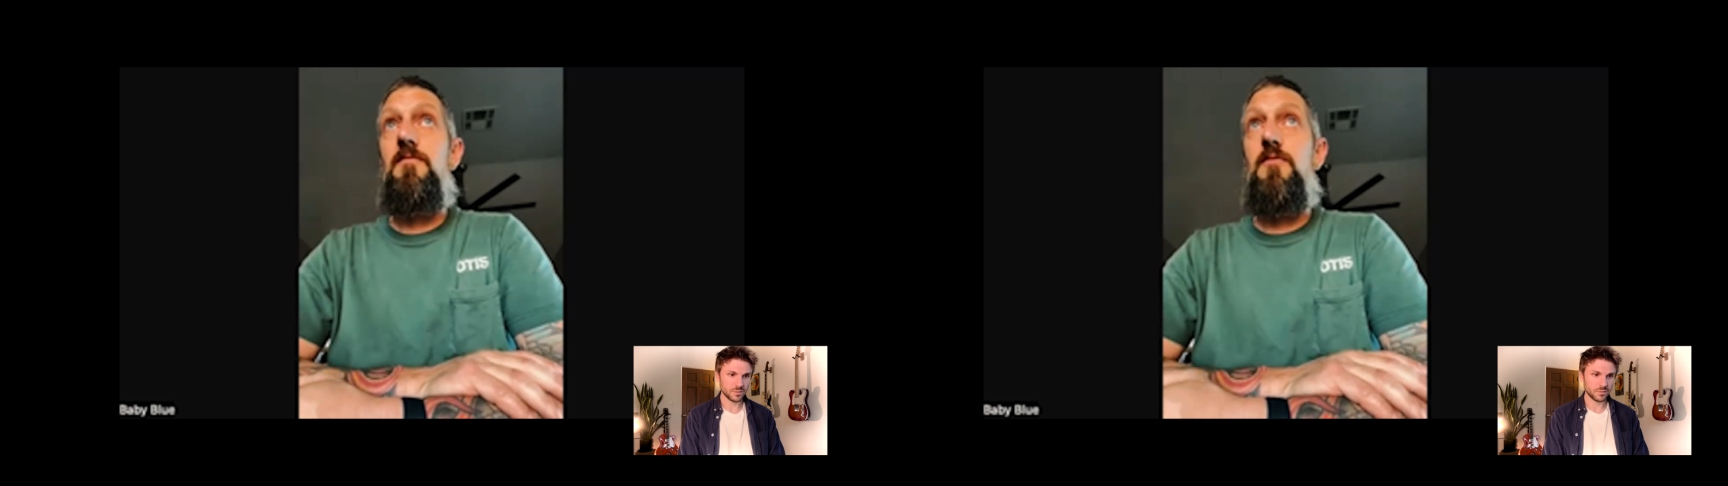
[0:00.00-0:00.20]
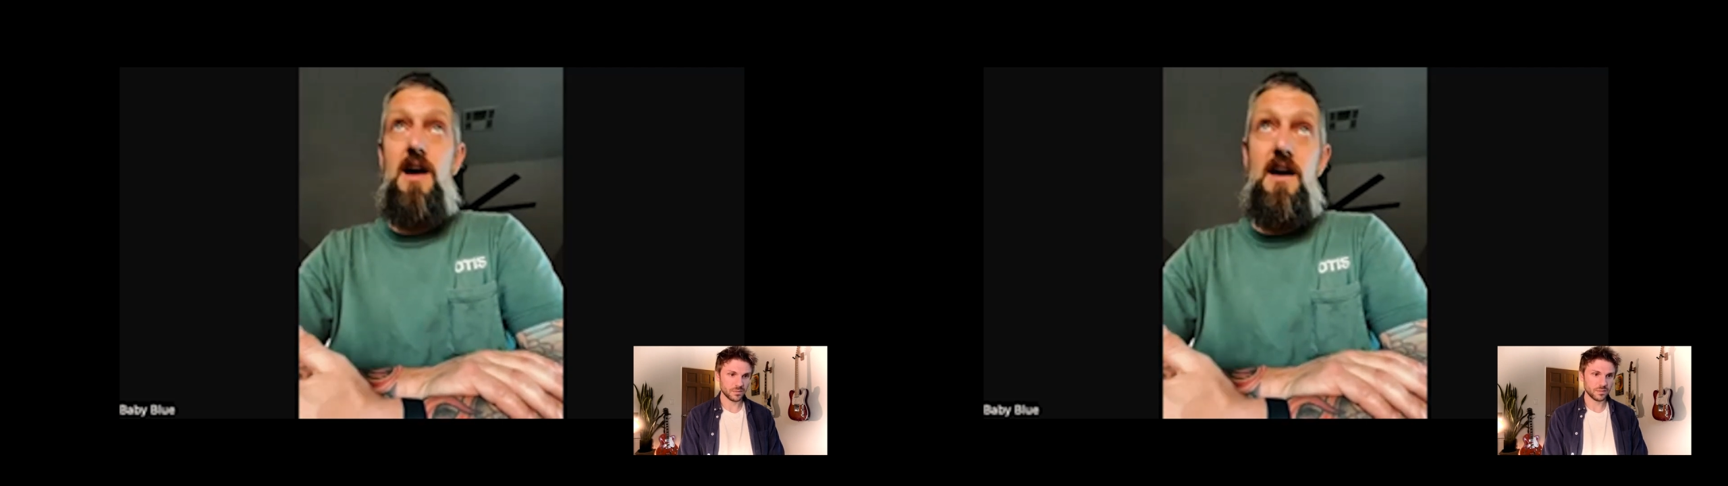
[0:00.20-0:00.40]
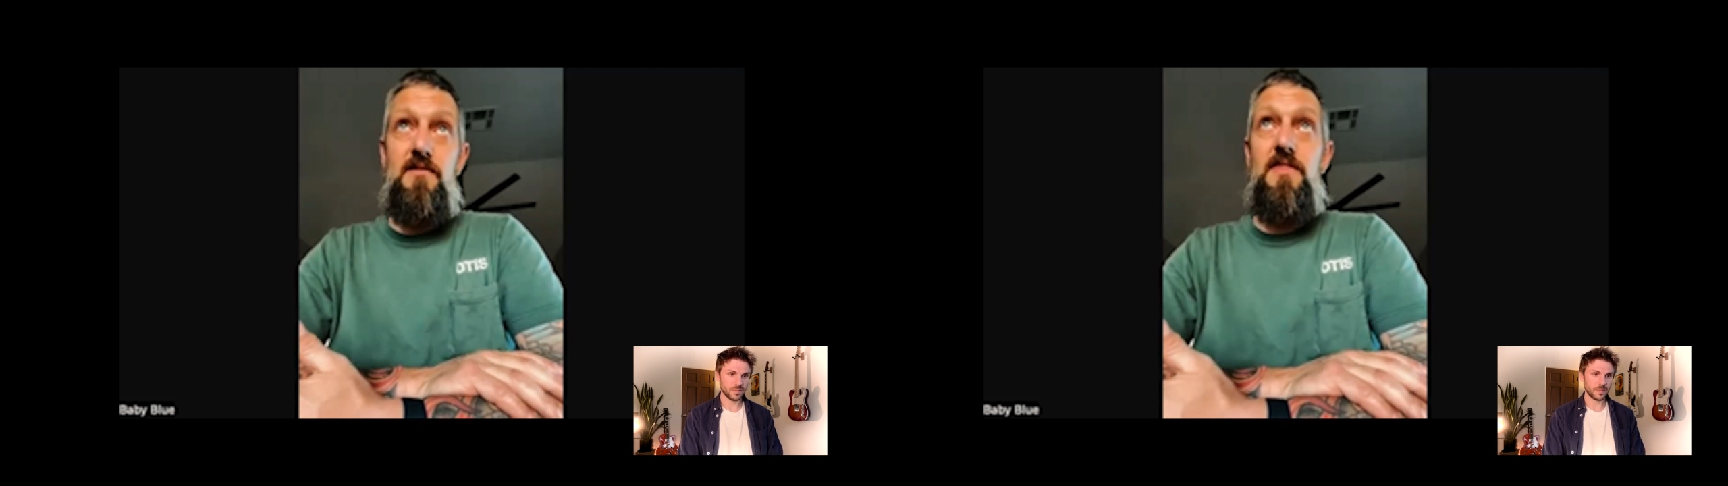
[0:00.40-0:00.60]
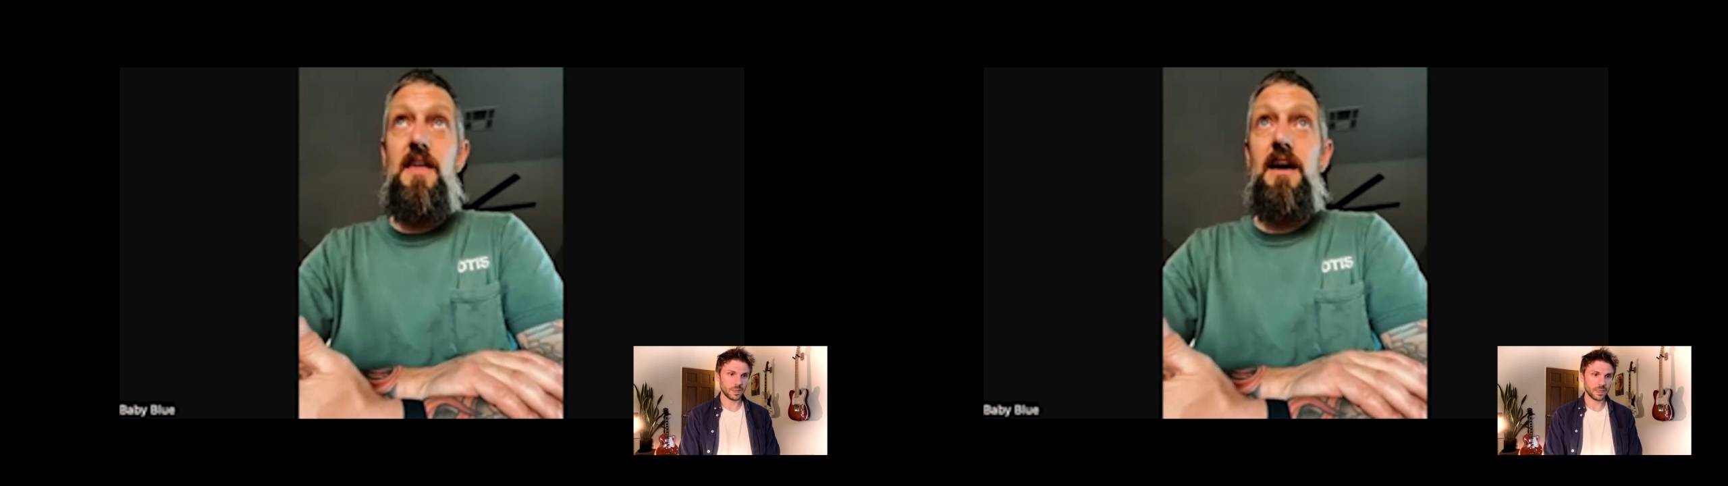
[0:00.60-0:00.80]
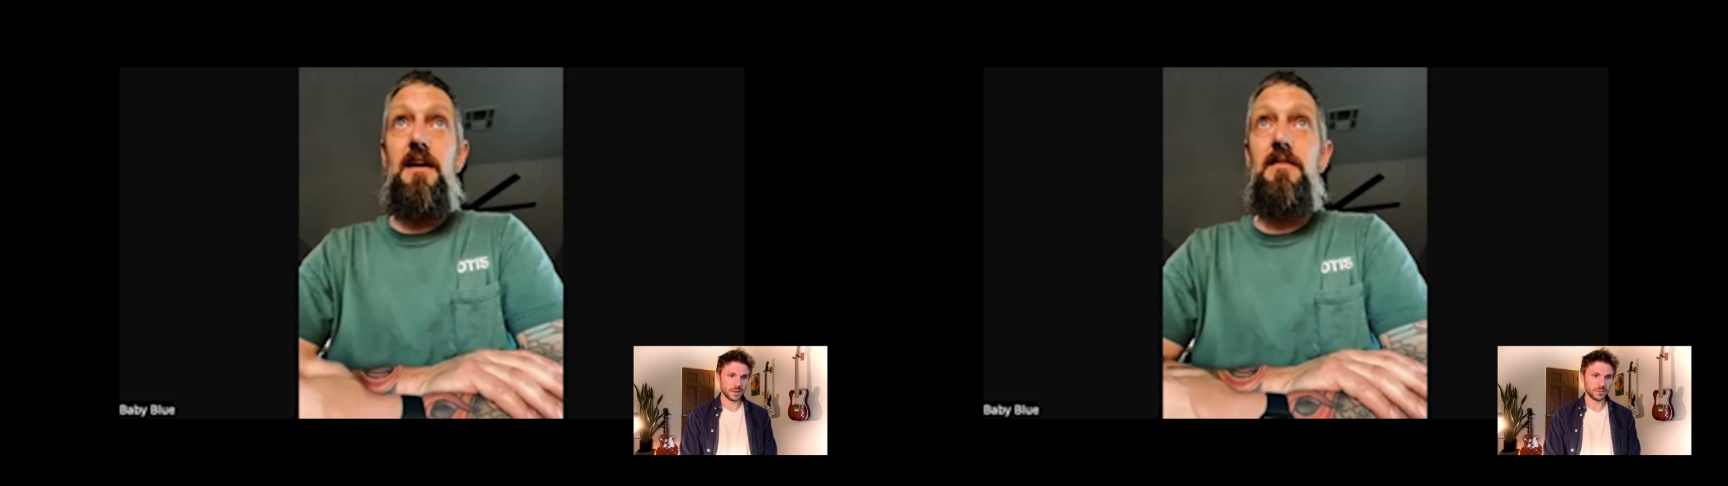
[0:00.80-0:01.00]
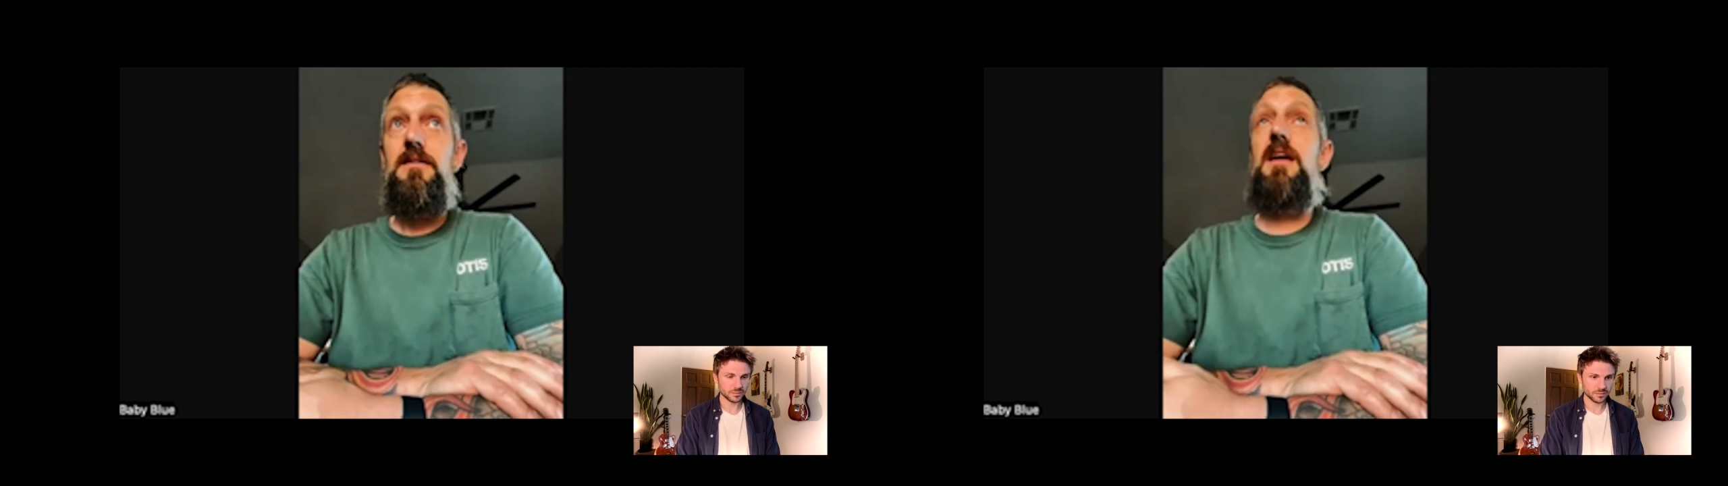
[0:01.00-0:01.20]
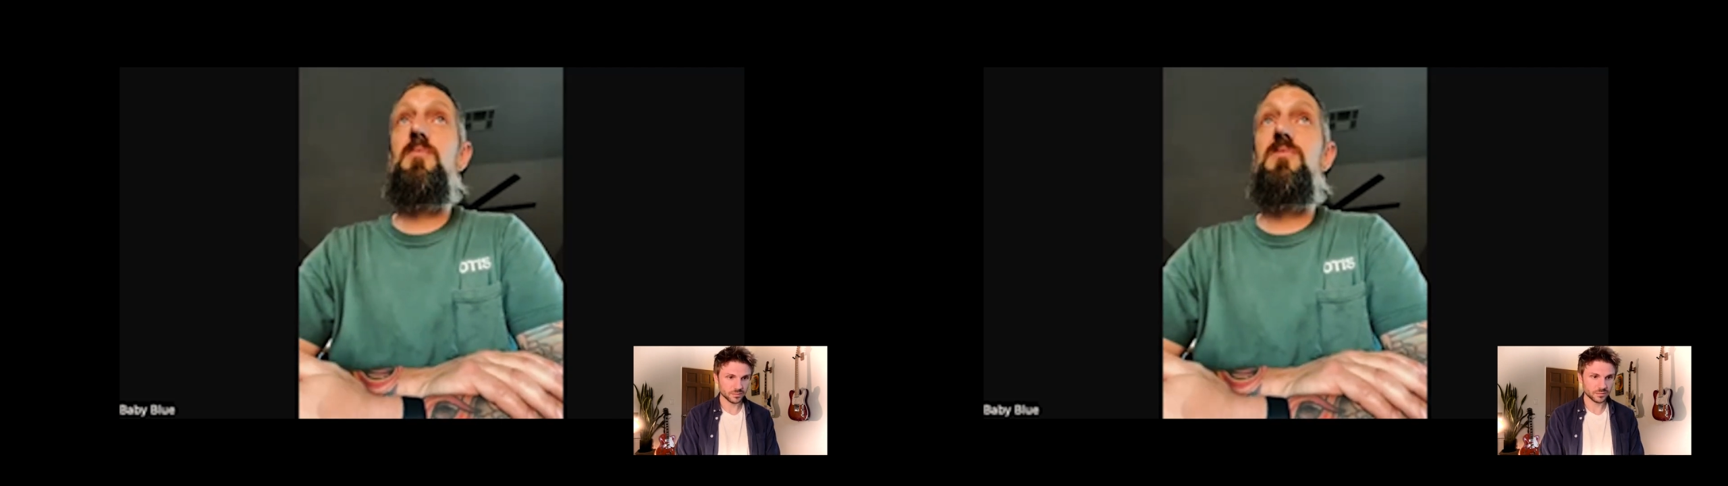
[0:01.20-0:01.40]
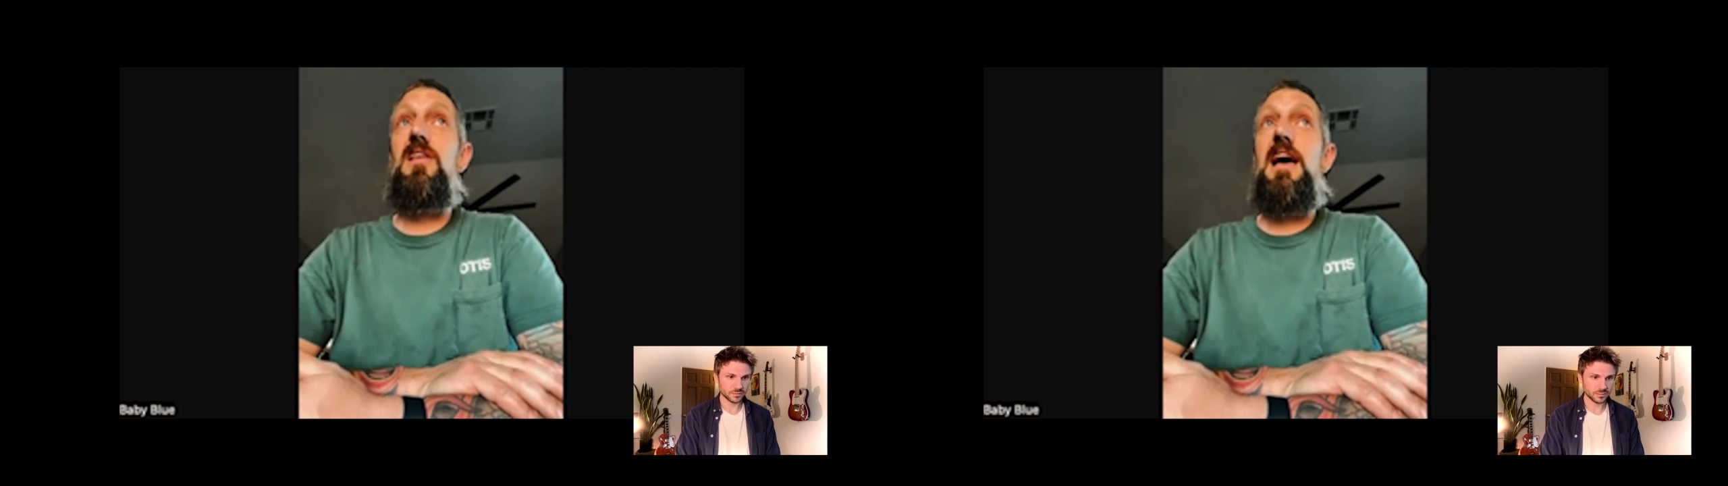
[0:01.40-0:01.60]
for everything. That
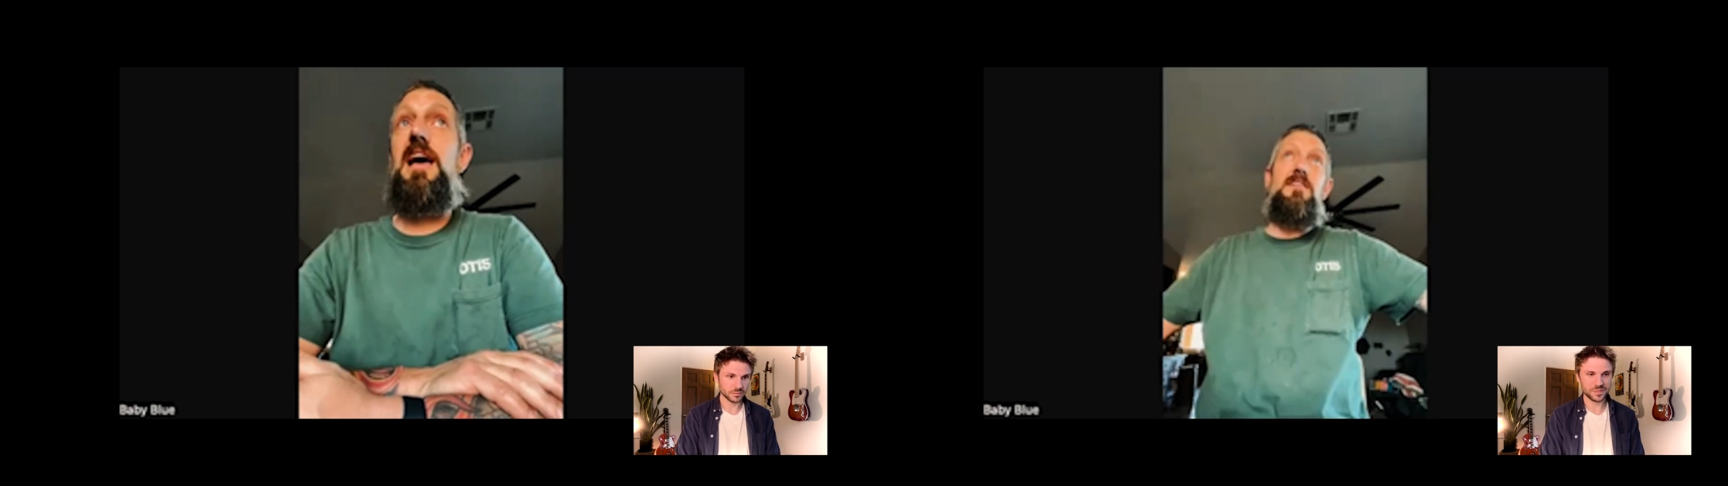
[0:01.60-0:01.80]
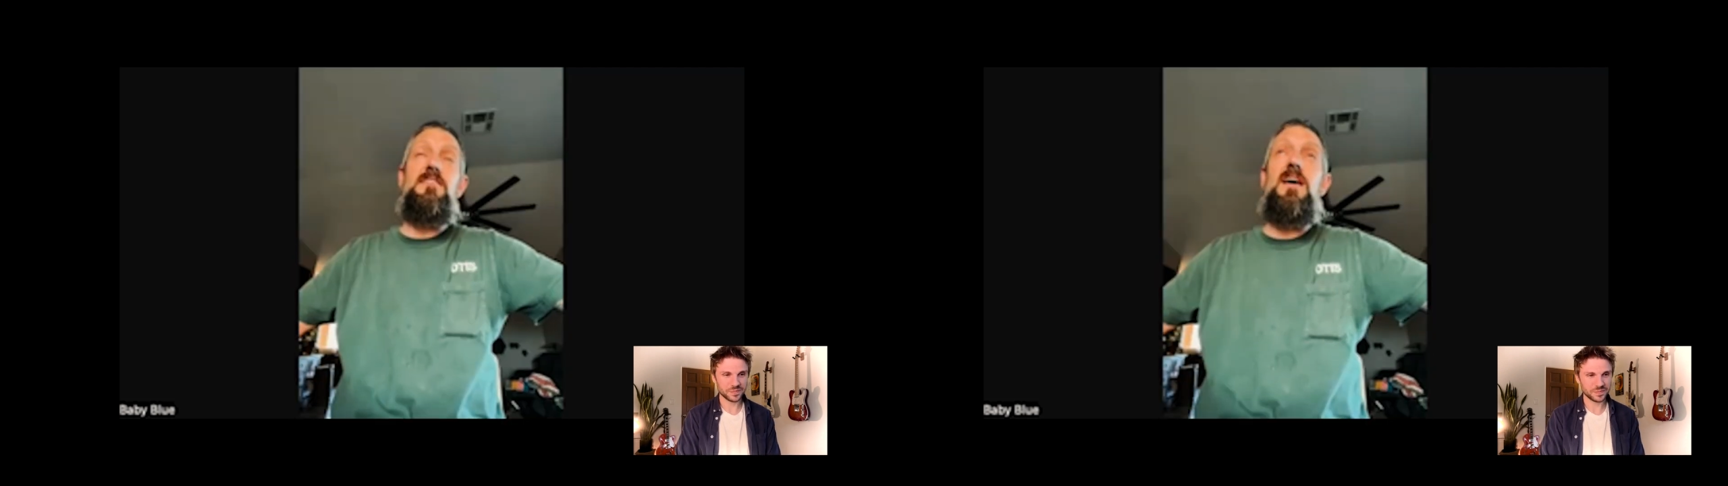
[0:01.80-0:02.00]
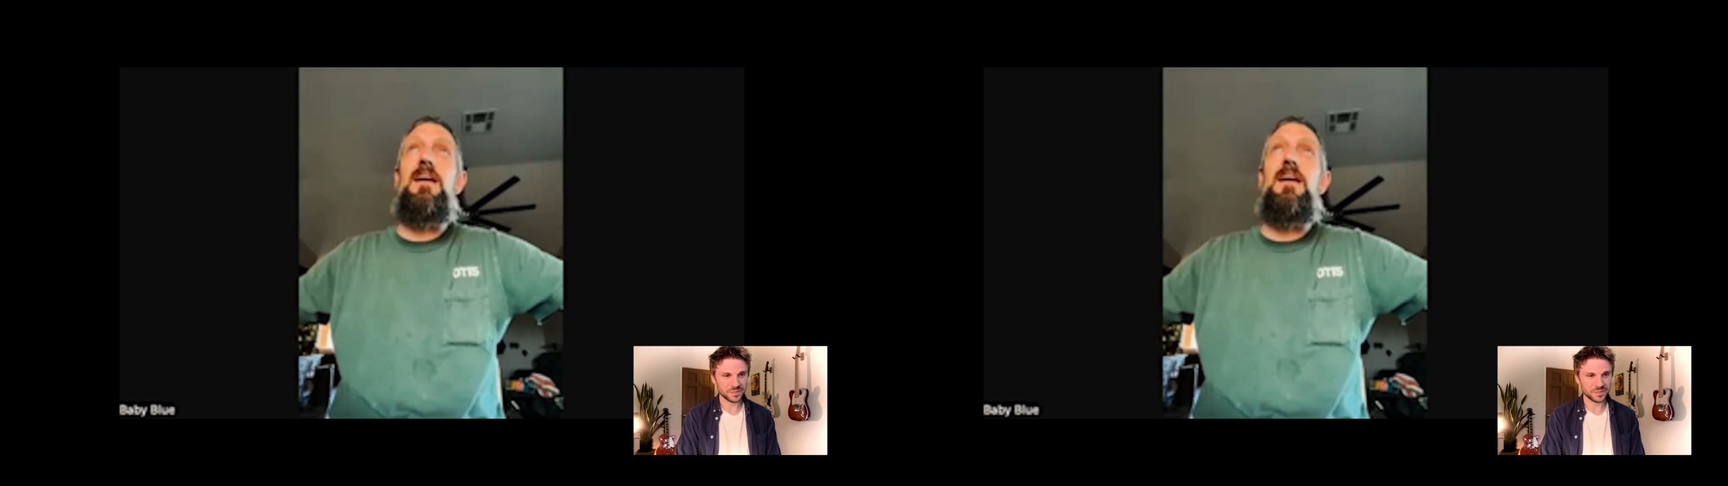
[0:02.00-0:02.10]
helps a lot.